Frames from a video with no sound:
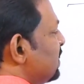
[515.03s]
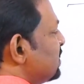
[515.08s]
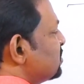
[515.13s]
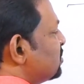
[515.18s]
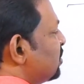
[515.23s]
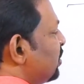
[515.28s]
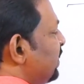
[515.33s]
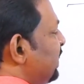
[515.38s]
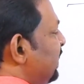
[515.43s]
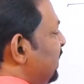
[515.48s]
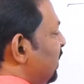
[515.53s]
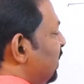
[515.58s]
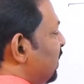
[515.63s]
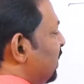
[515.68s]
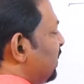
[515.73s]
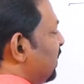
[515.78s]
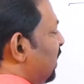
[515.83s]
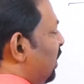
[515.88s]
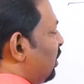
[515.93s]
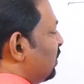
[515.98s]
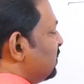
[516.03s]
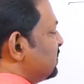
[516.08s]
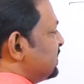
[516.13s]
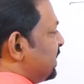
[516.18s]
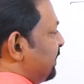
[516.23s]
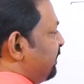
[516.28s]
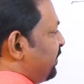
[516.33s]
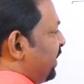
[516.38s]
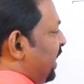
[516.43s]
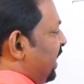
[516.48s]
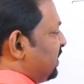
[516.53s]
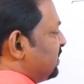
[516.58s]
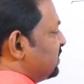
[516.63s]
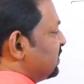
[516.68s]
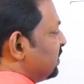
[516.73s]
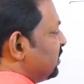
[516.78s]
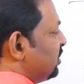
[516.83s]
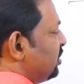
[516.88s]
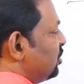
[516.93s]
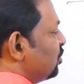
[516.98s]
So here on
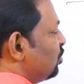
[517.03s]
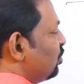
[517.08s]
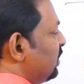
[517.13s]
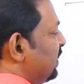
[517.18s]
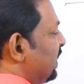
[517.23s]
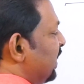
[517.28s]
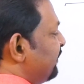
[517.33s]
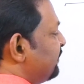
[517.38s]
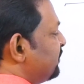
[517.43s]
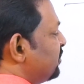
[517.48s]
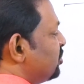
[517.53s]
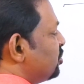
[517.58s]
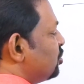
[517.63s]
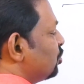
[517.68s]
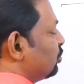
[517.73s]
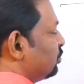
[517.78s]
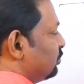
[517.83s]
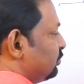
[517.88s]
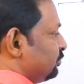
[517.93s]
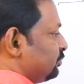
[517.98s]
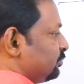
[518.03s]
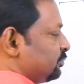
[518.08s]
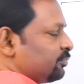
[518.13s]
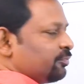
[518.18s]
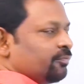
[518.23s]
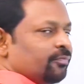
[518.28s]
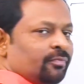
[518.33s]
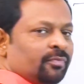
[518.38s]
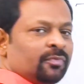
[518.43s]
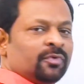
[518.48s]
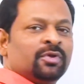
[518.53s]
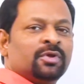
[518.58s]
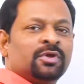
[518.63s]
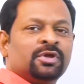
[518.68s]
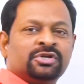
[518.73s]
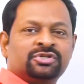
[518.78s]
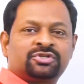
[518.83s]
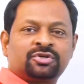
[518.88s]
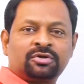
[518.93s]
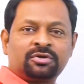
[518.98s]
subtracting, you left 2.
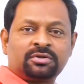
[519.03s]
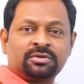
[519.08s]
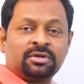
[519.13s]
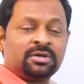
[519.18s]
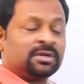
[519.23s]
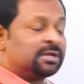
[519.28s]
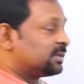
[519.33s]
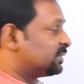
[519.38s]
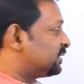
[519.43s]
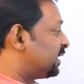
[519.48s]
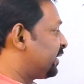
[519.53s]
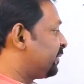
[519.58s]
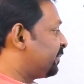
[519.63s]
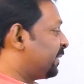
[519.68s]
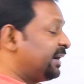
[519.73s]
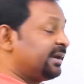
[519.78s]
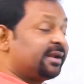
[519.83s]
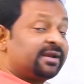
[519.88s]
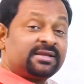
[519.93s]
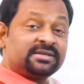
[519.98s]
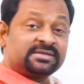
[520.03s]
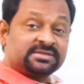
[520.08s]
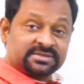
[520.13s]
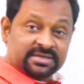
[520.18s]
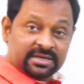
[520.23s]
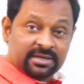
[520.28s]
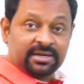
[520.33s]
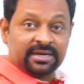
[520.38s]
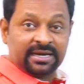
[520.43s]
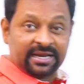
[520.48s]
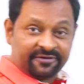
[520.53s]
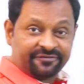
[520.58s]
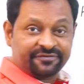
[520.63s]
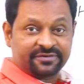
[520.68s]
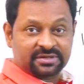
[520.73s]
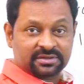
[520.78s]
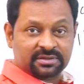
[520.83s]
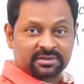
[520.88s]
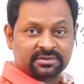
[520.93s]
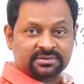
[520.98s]
So the remainder is still
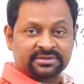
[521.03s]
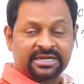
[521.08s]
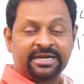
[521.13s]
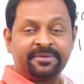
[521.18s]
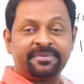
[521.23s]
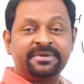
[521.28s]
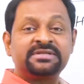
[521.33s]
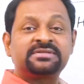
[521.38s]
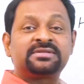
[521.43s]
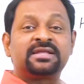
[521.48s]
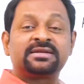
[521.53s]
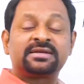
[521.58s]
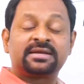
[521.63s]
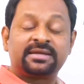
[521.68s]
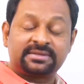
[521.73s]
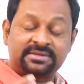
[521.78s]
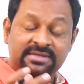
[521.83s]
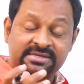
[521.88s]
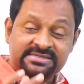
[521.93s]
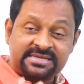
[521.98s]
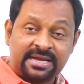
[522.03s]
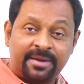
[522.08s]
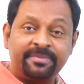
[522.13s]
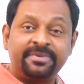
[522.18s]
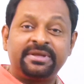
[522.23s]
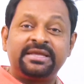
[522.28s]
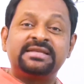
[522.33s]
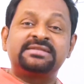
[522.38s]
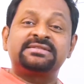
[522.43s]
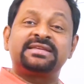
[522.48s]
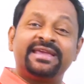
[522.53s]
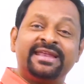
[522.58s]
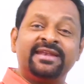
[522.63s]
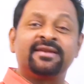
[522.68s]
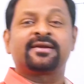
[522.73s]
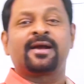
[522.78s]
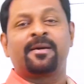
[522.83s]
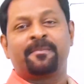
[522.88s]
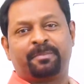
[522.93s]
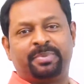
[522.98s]
left. That means that the sum is
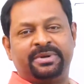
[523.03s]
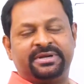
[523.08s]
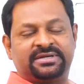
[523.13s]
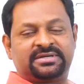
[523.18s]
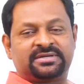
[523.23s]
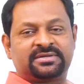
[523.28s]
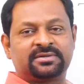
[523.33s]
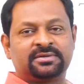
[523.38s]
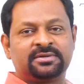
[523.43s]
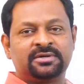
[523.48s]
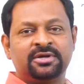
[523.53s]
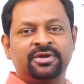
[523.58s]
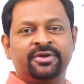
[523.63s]
incomplete.